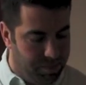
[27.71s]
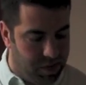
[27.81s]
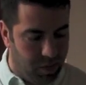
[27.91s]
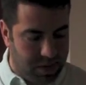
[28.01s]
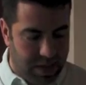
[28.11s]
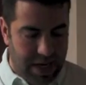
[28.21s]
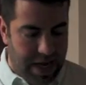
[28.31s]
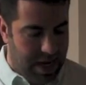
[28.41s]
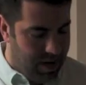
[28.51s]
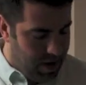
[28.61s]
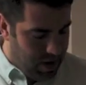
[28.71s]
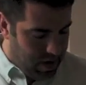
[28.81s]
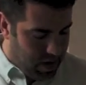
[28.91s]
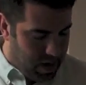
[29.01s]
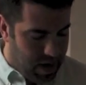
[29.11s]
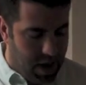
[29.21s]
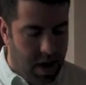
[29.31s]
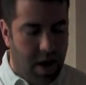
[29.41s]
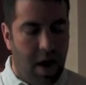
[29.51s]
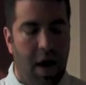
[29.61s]
So today,
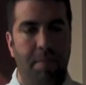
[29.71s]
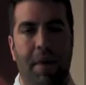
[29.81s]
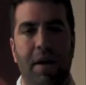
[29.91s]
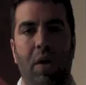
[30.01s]
my